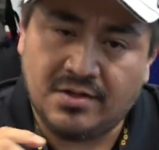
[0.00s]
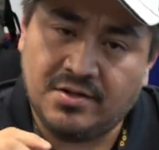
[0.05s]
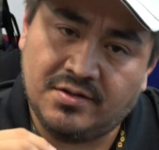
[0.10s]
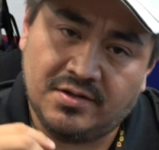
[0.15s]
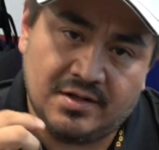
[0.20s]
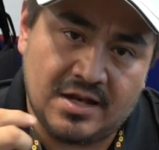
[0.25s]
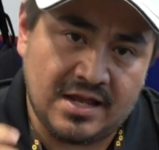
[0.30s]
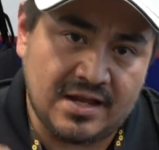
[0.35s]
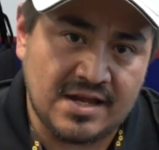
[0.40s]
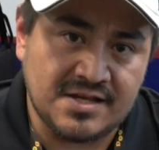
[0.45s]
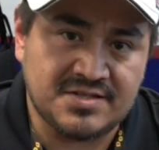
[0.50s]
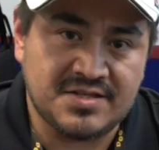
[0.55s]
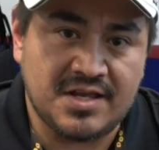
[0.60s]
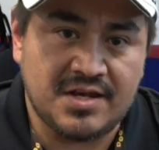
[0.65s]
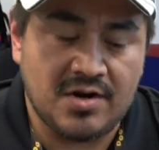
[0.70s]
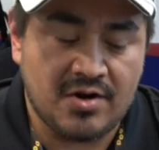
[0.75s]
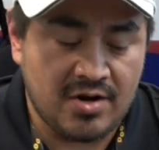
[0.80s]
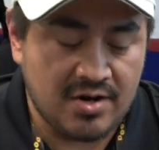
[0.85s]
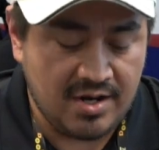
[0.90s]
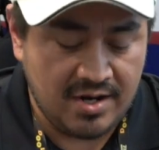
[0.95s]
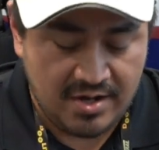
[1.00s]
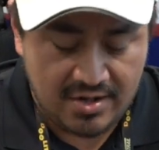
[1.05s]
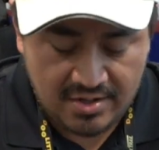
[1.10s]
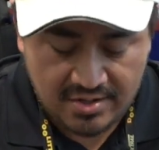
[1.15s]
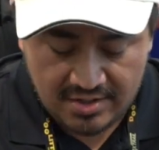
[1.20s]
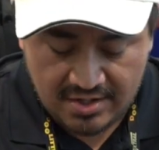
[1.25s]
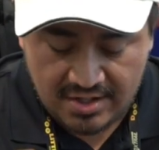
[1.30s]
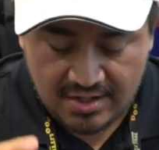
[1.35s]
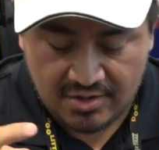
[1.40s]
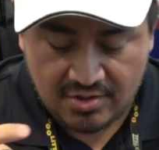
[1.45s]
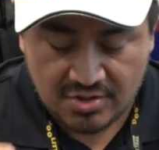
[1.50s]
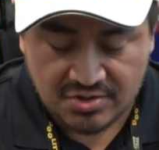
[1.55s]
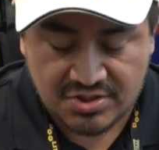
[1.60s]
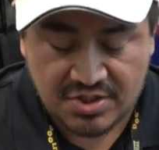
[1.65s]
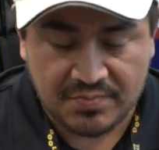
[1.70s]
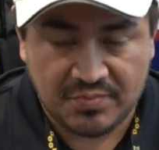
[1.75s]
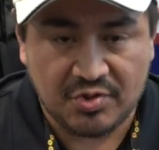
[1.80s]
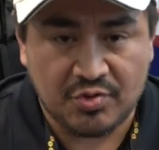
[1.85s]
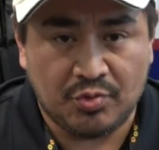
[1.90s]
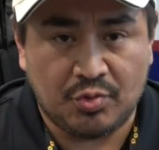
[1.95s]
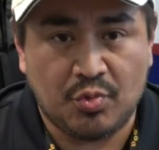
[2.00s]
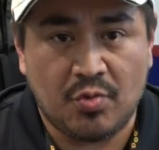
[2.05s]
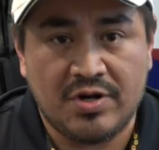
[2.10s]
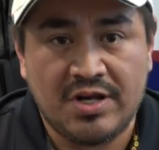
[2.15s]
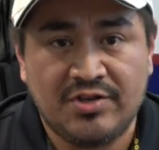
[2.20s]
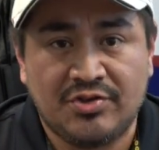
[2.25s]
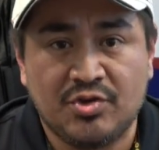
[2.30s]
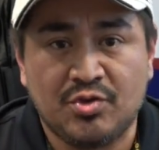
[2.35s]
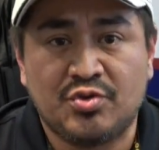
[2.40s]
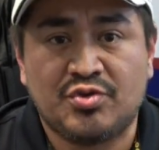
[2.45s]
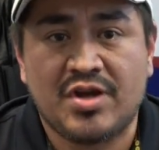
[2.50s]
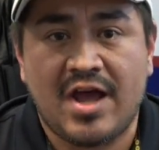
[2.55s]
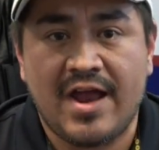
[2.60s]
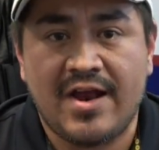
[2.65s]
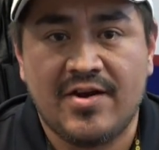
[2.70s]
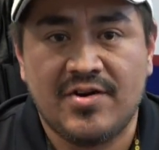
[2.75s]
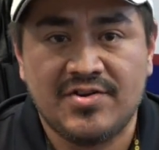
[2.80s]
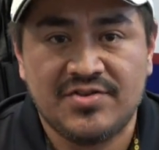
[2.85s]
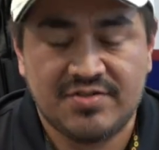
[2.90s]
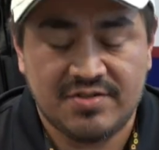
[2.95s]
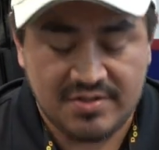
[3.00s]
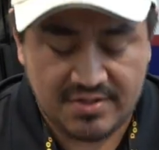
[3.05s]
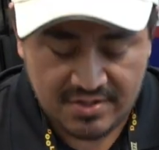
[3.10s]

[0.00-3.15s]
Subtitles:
Like I said earlier, it goes up to 22 tires.